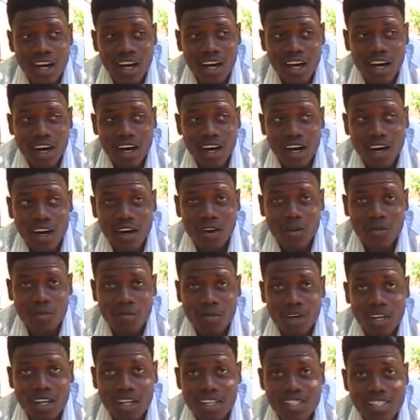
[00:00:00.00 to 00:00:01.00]

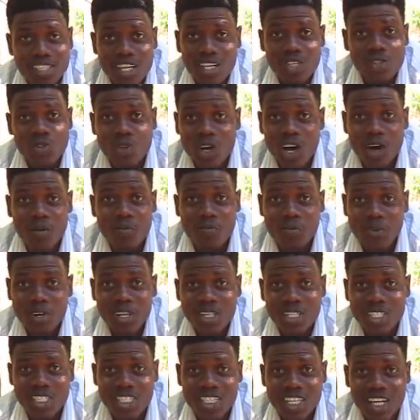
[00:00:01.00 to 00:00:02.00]
Mine is just to
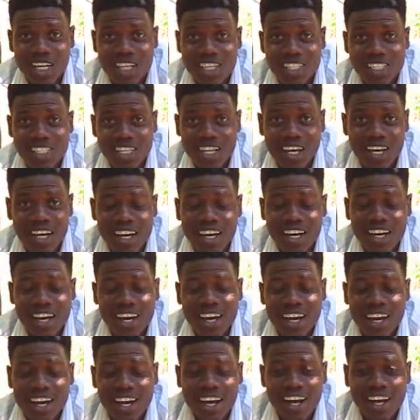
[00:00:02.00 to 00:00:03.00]
appreciate,
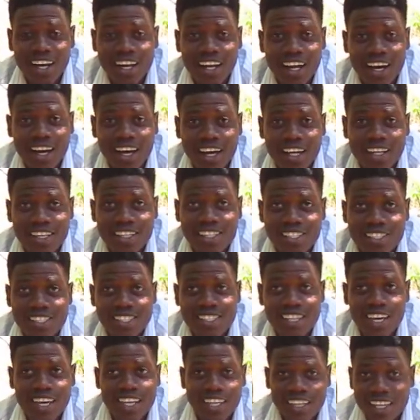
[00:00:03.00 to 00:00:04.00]
and I
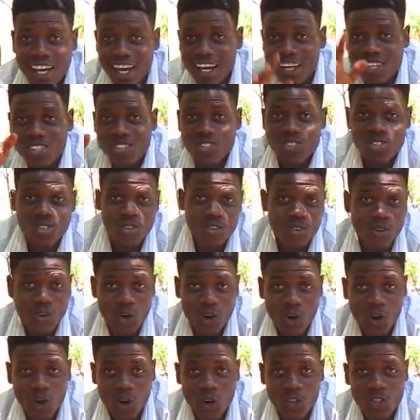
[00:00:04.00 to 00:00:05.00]
say thanks to
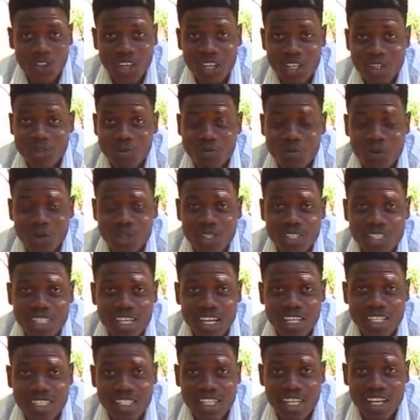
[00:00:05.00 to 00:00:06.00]
all the
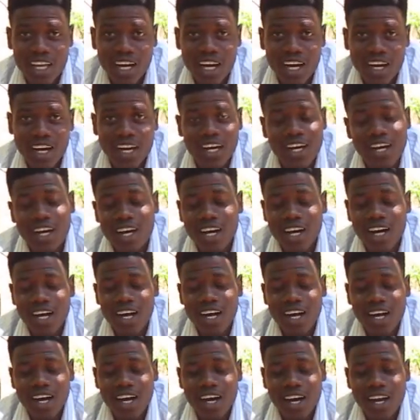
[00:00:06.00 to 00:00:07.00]
sponsors there.
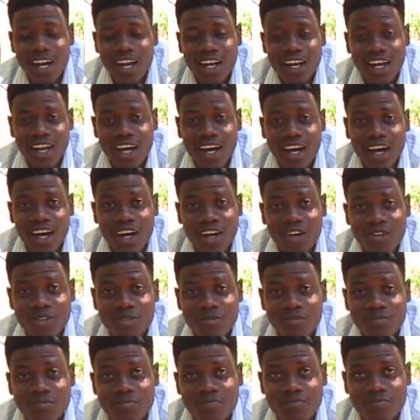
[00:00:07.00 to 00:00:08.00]
And
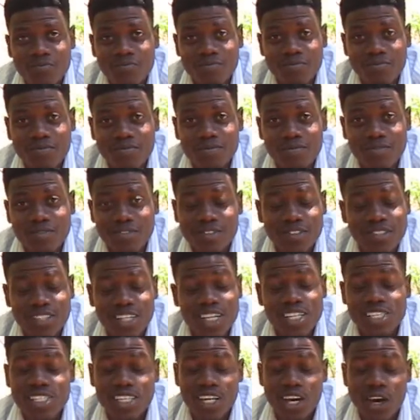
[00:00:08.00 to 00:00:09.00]

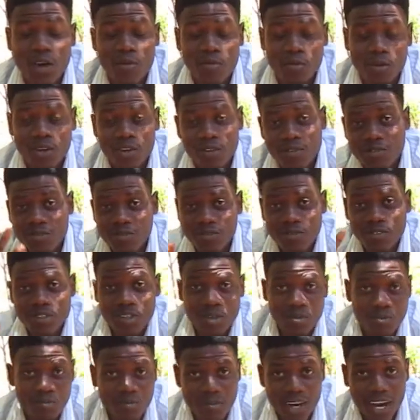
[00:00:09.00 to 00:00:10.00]
just happy.
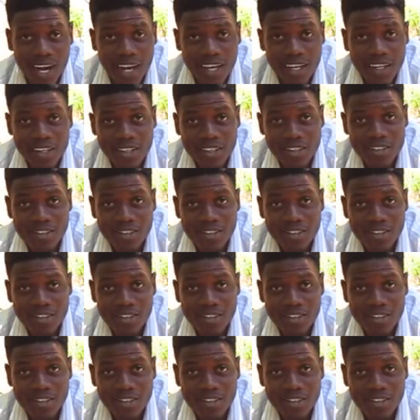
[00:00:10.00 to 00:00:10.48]
Bye.